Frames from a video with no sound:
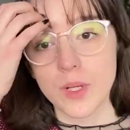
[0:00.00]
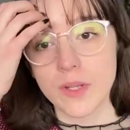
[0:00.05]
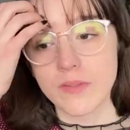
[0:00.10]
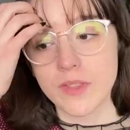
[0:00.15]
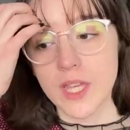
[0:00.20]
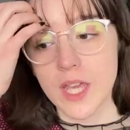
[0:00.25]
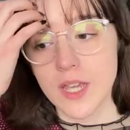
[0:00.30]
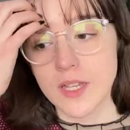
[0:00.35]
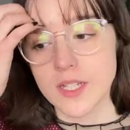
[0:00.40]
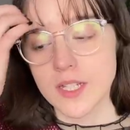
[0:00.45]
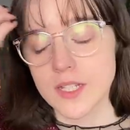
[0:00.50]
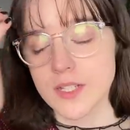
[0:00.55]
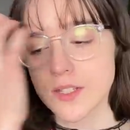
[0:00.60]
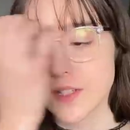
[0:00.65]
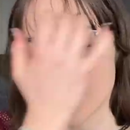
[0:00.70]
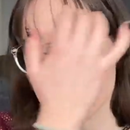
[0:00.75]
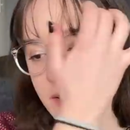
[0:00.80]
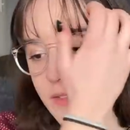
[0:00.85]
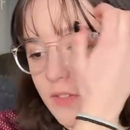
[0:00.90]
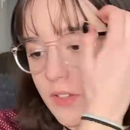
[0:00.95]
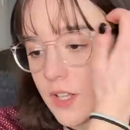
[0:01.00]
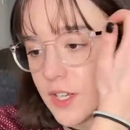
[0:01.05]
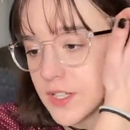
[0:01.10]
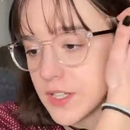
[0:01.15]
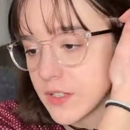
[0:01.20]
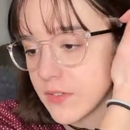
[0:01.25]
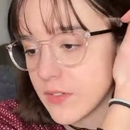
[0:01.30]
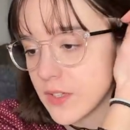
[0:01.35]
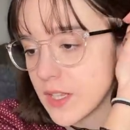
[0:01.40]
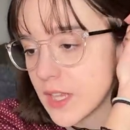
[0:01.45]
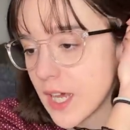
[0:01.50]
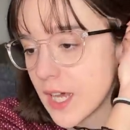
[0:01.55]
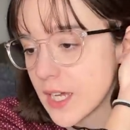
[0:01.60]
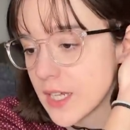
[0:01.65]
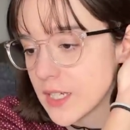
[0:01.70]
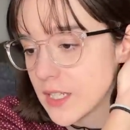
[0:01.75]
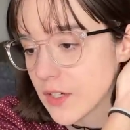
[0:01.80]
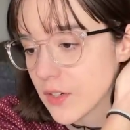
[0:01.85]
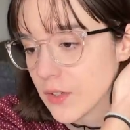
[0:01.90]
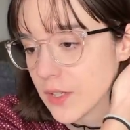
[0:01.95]
of the ideas of philosophy
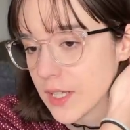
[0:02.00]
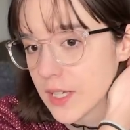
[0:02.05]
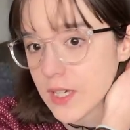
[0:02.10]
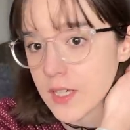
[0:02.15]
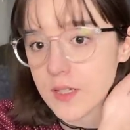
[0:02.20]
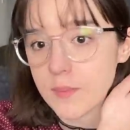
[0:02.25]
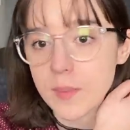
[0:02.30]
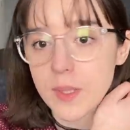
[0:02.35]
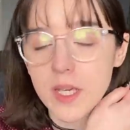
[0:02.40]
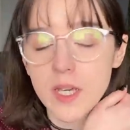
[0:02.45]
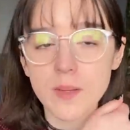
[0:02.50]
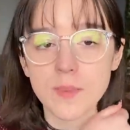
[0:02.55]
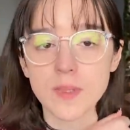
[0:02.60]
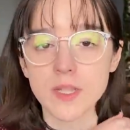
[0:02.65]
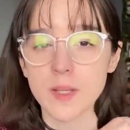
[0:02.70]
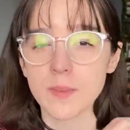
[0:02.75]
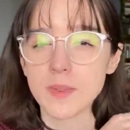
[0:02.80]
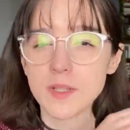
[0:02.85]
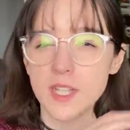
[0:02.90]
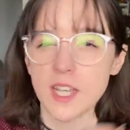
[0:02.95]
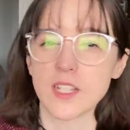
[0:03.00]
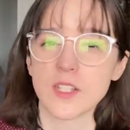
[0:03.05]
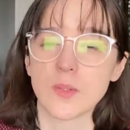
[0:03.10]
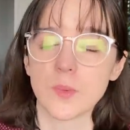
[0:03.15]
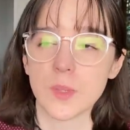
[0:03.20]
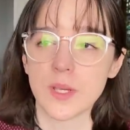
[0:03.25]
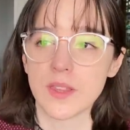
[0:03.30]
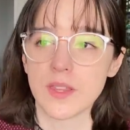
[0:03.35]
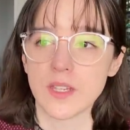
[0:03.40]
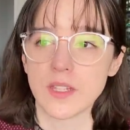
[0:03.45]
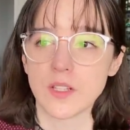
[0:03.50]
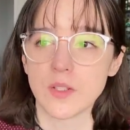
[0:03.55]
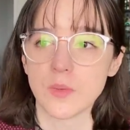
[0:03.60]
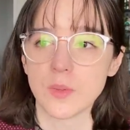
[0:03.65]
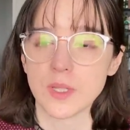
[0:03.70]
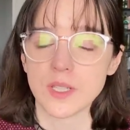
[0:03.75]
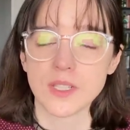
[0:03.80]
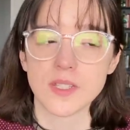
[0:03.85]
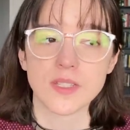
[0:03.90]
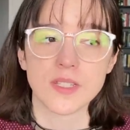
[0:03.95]
that Nikolenka becomes obsessed with, and you
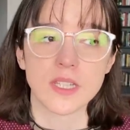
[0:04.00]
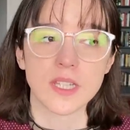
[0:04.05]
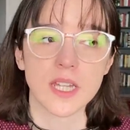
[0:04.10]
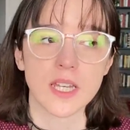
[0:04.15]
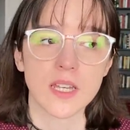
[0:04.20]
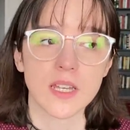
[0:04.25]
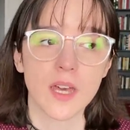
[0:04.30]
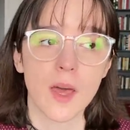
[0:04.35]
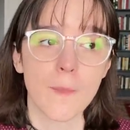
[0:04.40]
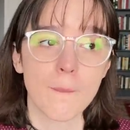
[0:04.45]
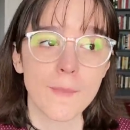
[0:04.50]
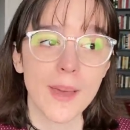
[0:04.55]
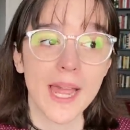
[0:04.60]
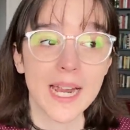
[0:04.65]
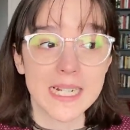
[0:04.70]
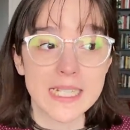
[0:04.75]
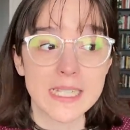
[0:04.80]
really see like come back